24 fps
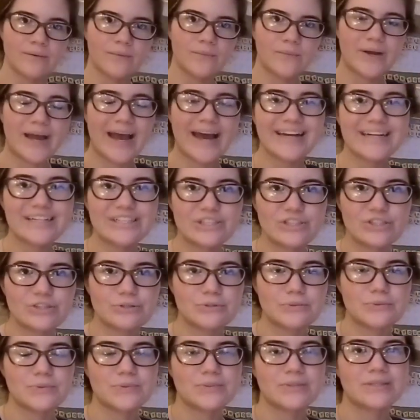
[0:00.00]
We had to
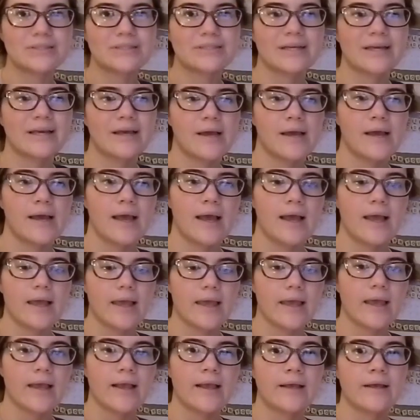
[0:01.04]
choose
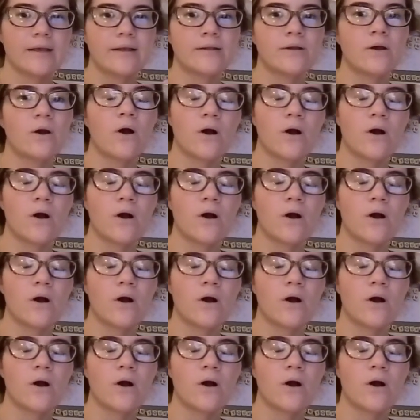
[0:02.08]
an